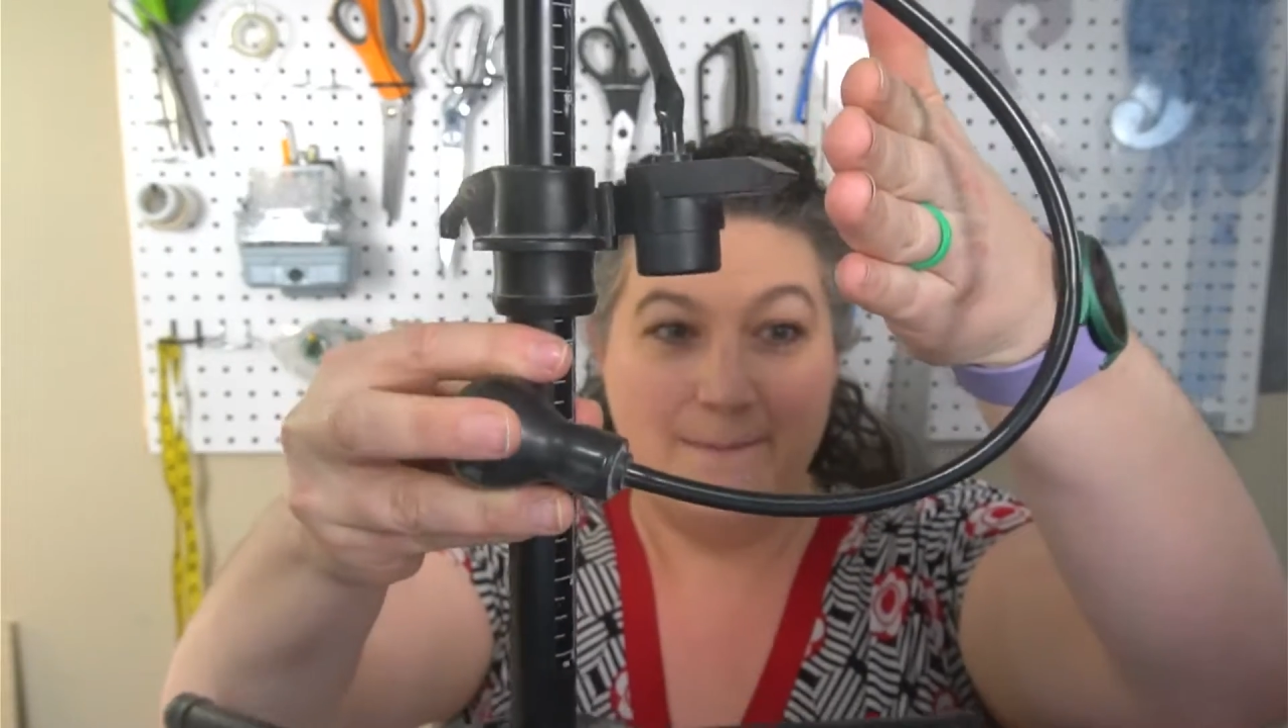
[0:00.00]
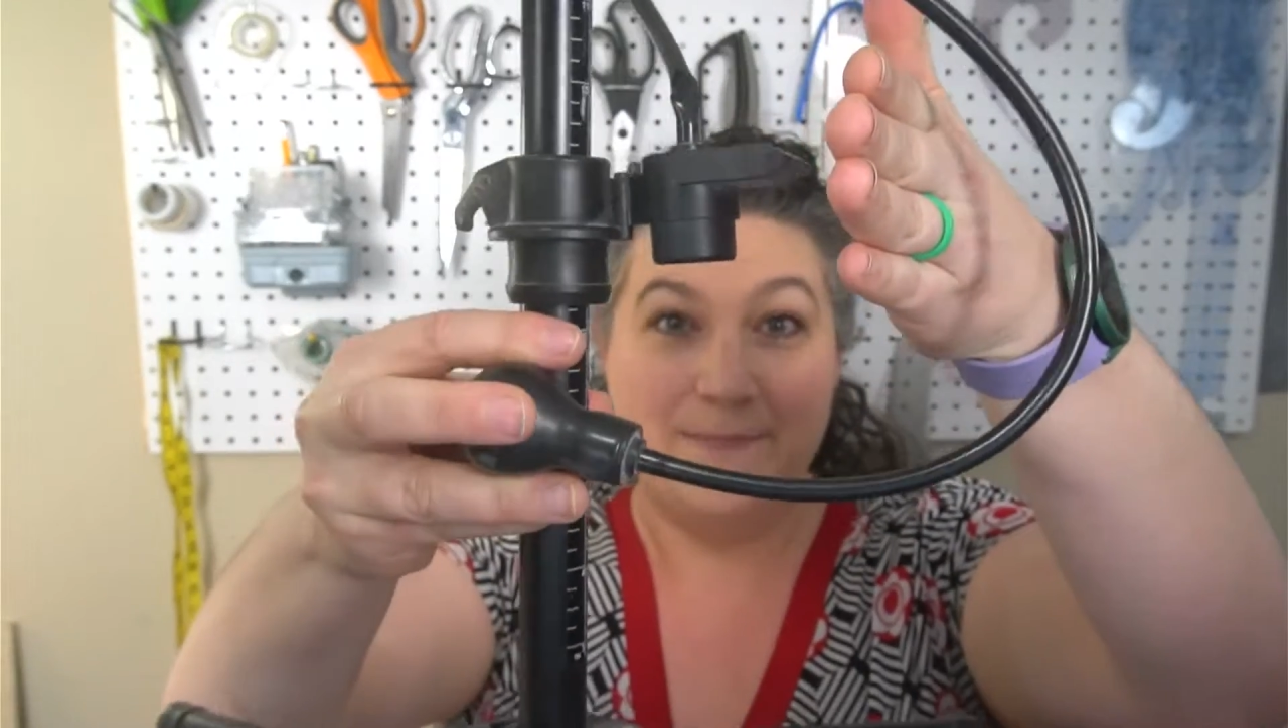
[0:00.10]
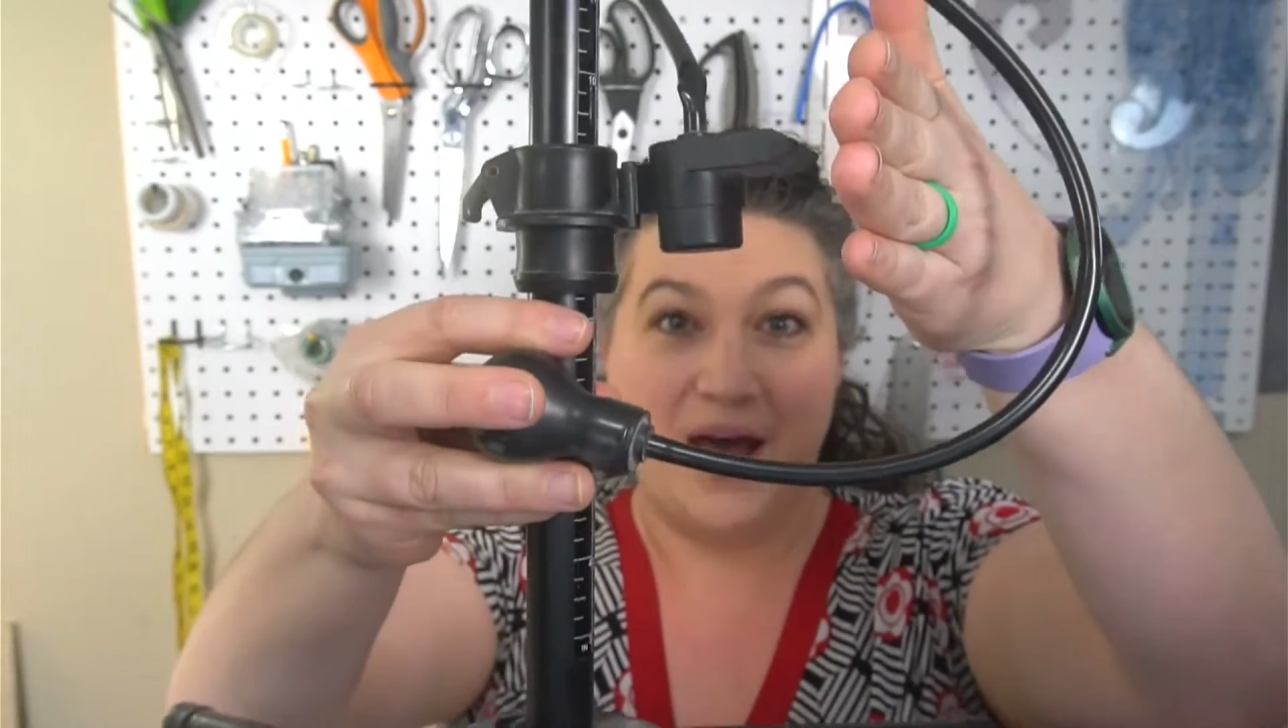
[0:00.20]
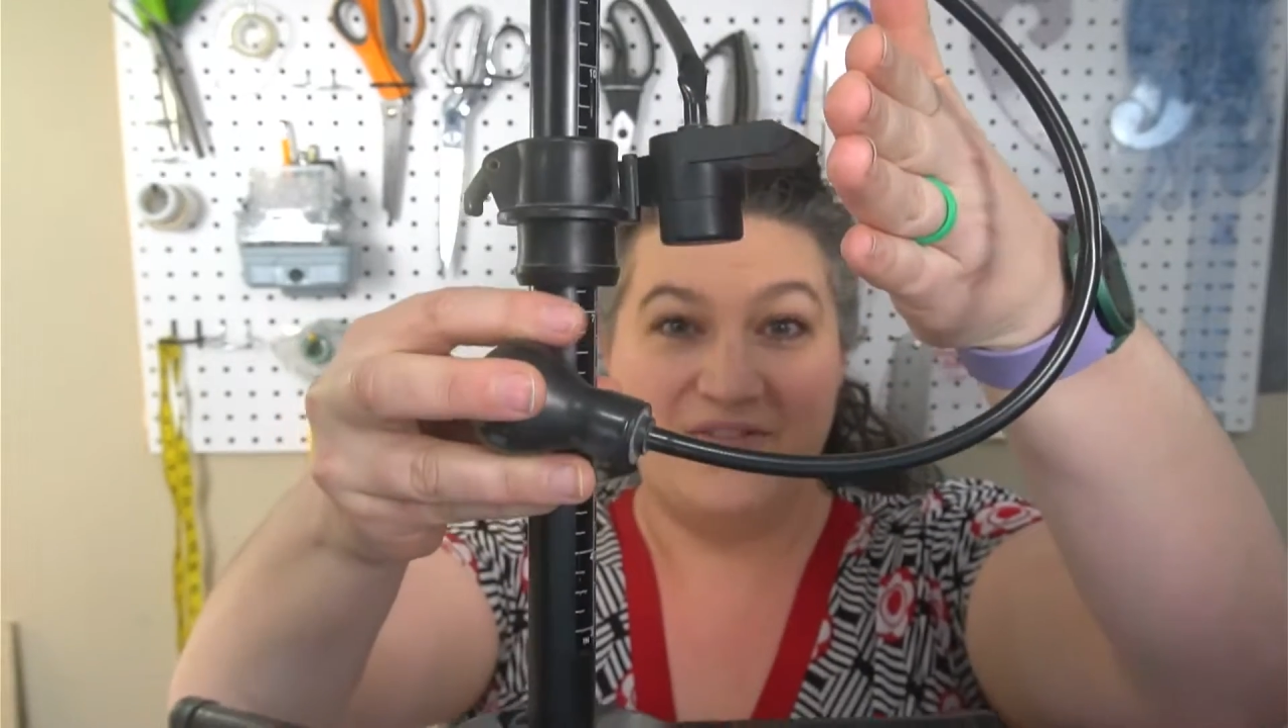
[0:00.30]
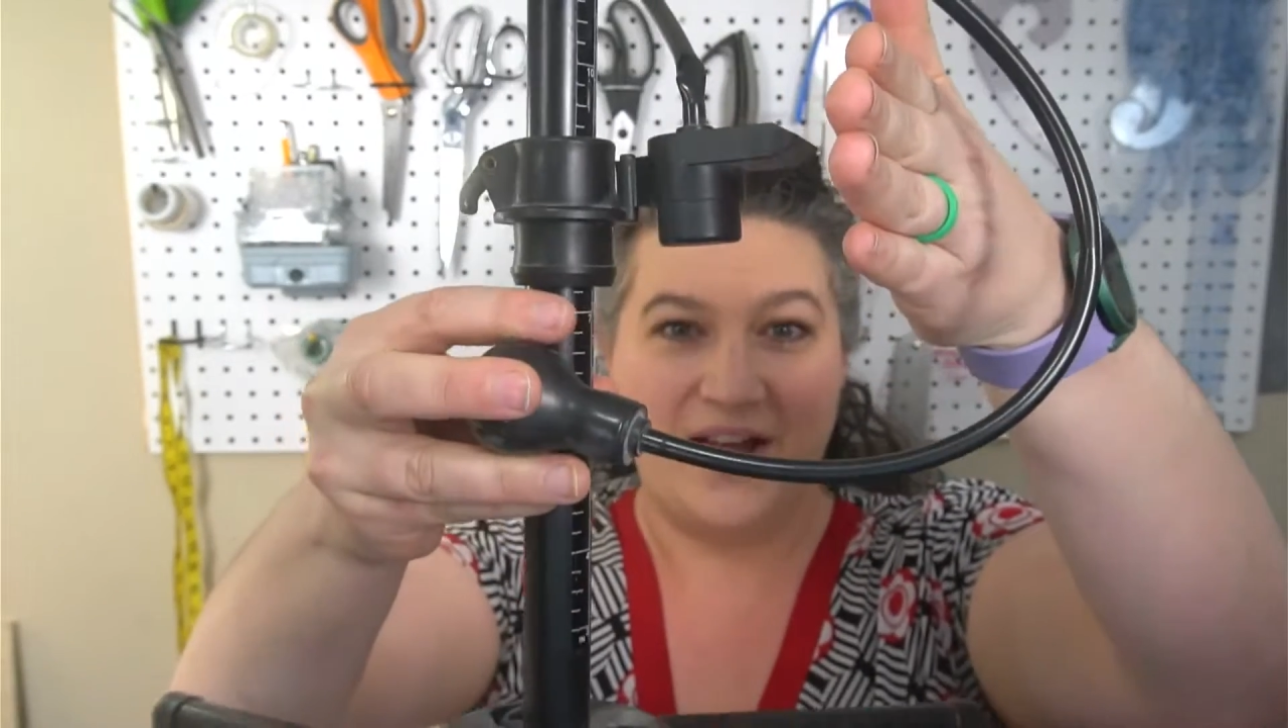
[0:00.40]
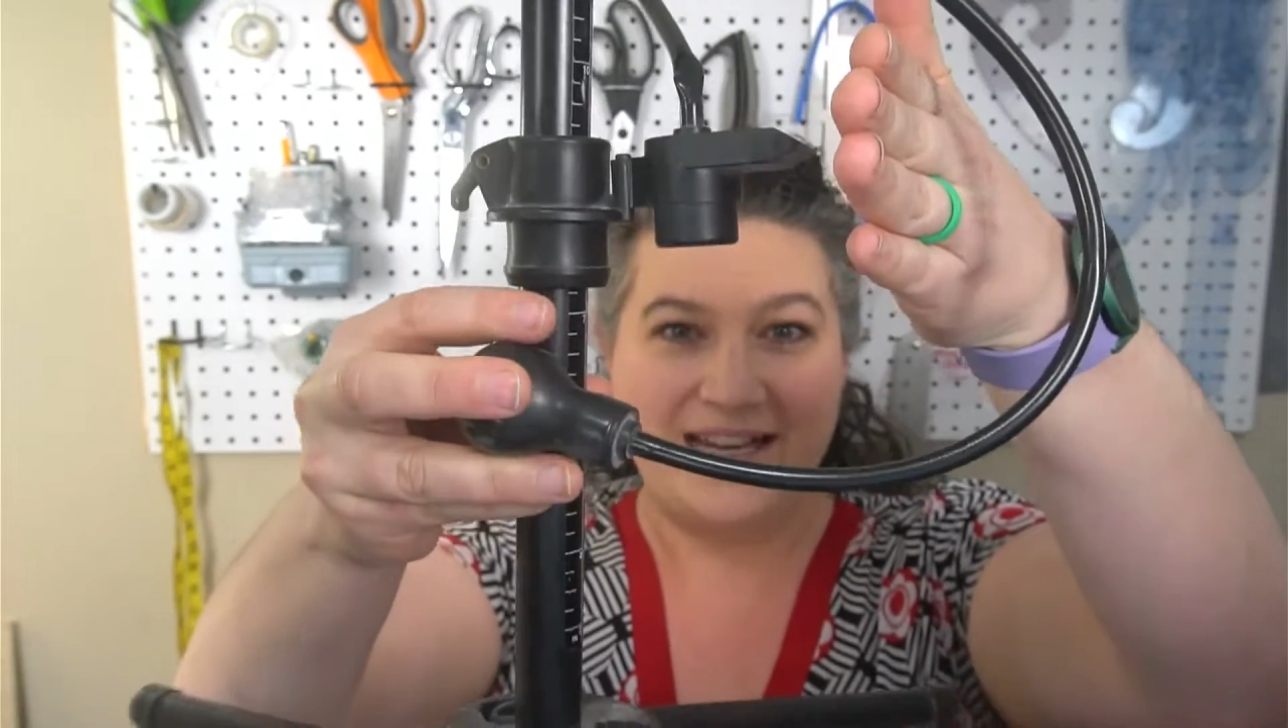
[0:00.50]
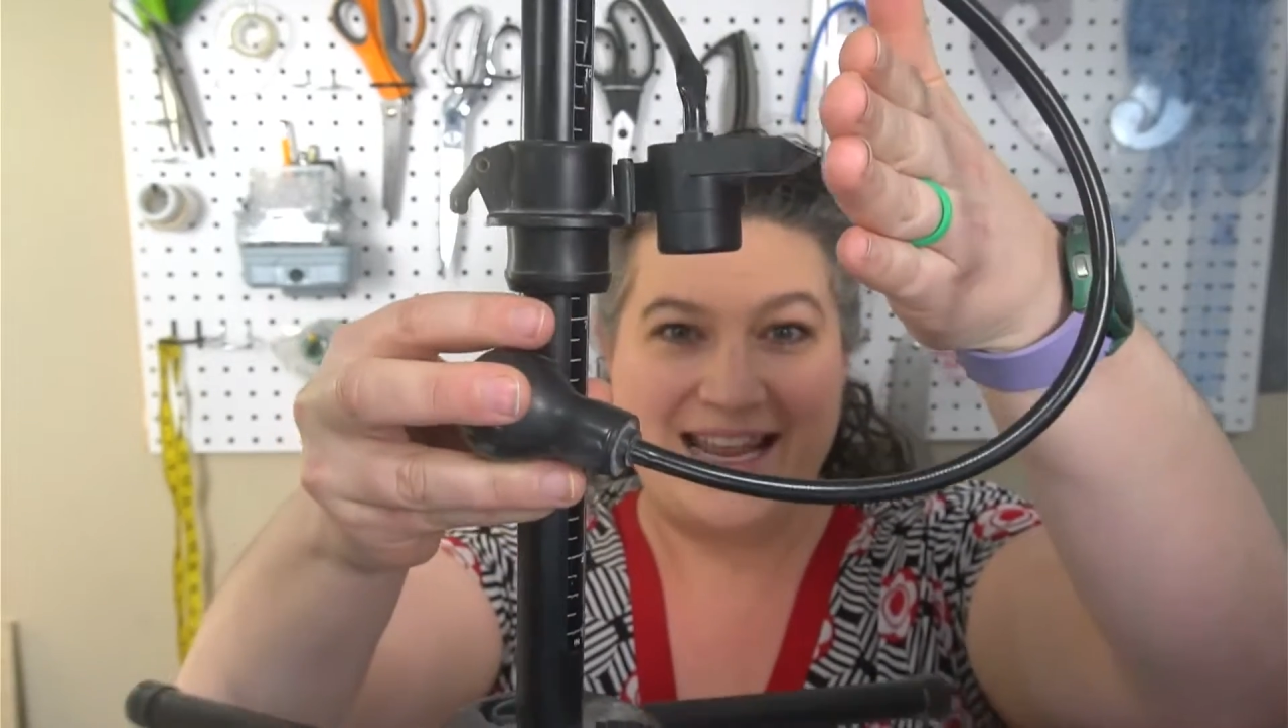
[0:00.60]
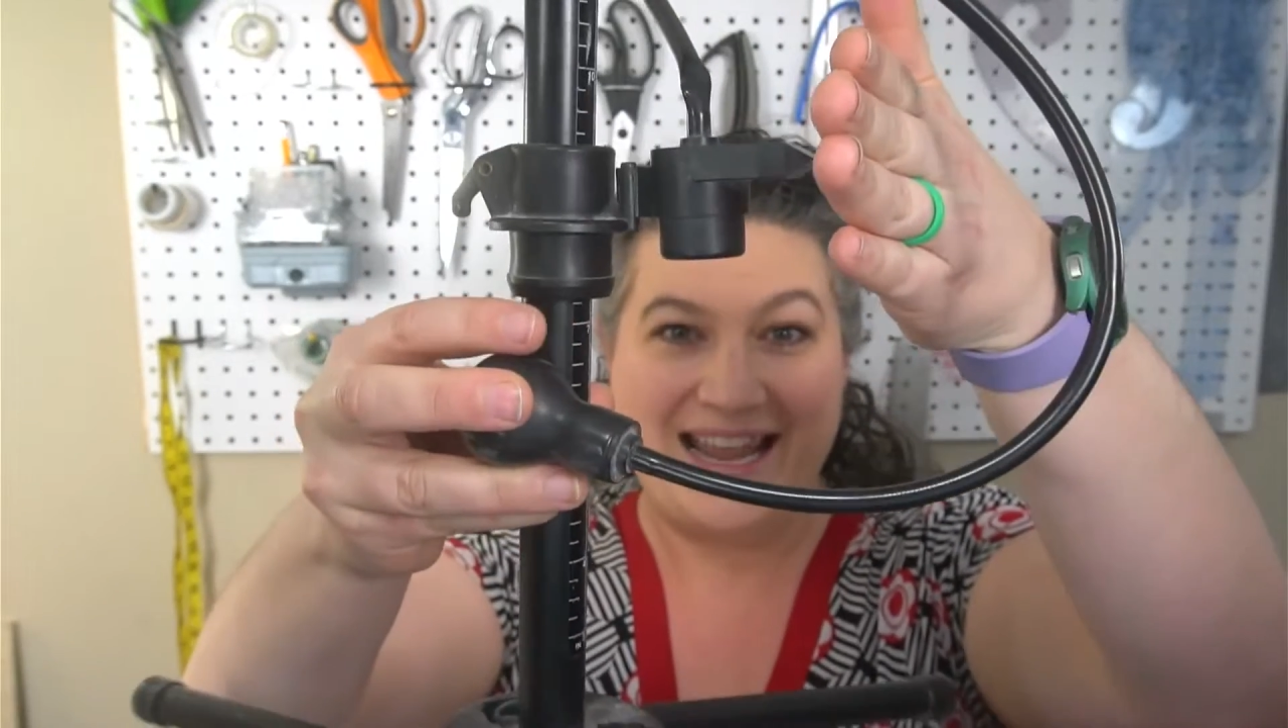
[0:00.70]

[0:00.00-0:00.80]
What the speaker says: puff onto